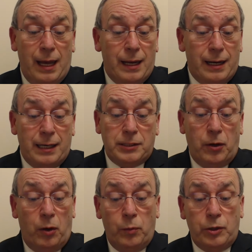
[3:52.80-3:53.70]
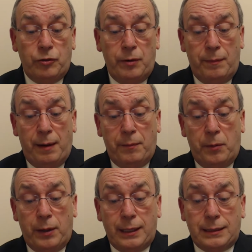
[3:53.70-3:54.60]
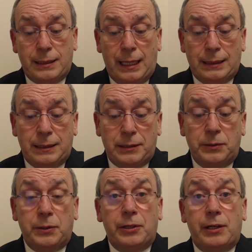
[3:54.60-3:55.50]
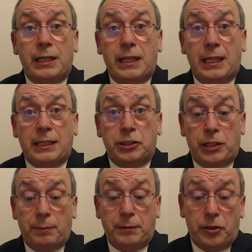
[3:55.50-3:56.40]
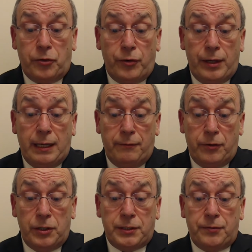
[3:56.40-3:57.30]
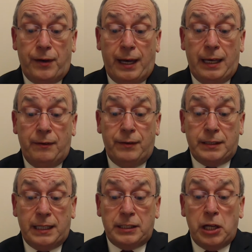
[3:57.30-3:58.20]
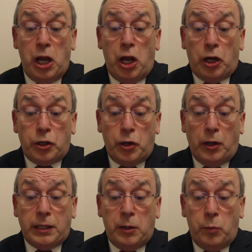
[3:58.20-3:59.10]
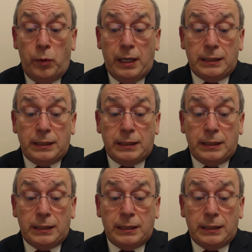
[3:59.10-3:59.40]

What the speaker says: Let us always remember what it says in 2 Corinthians chapter 3 and verse 5. It says, "Not that we are